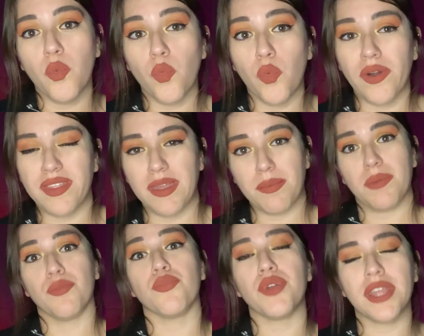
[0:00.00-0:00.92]
what they've
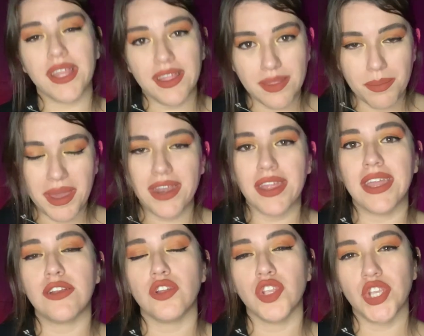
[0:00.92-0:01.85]
been bringing the bad
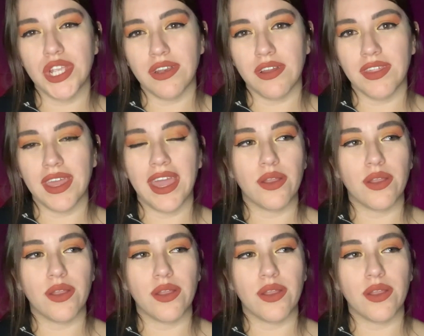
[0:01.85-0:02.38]
energy and all that,